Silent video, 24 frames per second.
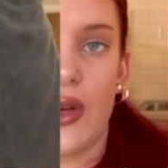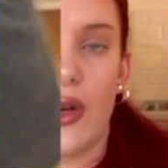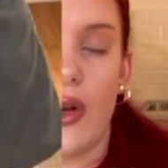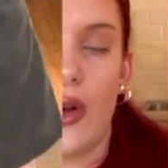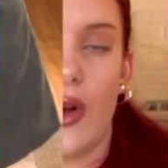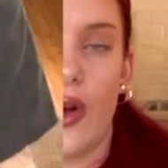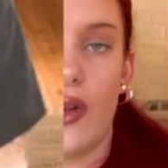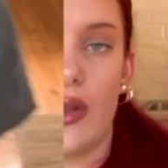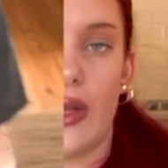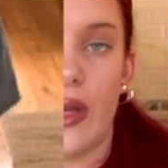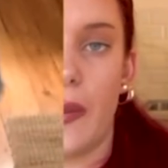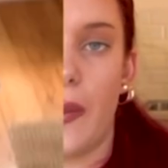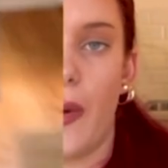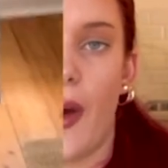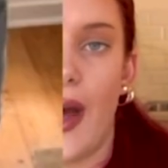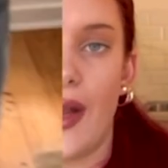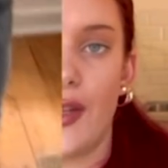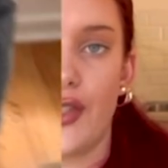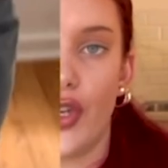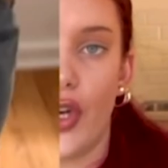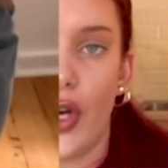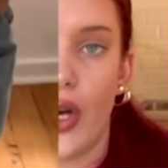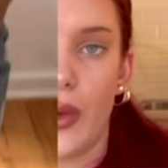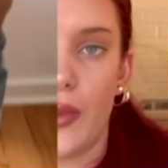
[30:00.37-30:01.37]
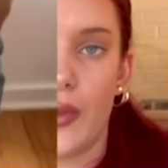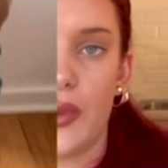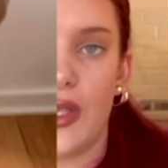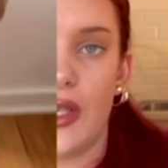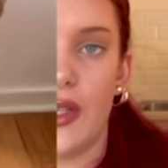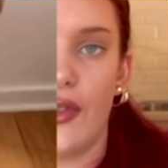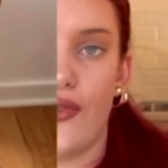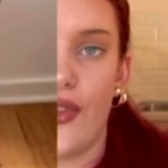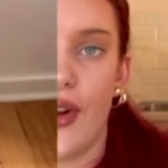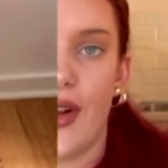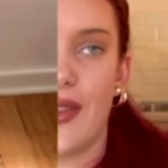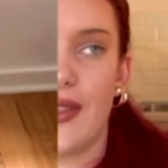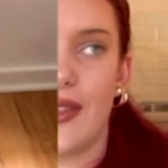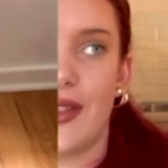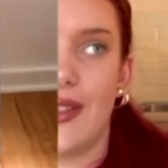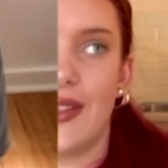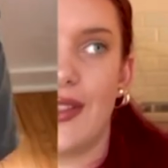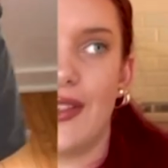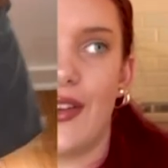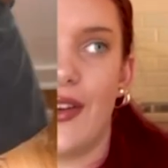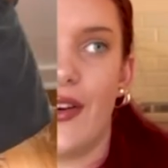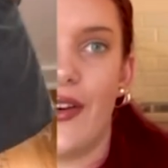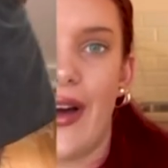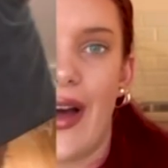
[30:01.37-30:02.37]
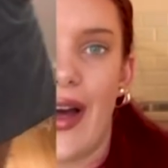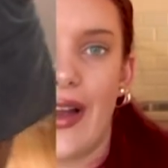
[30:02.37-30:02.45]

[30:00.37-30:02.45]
I only buy tops and dresses, not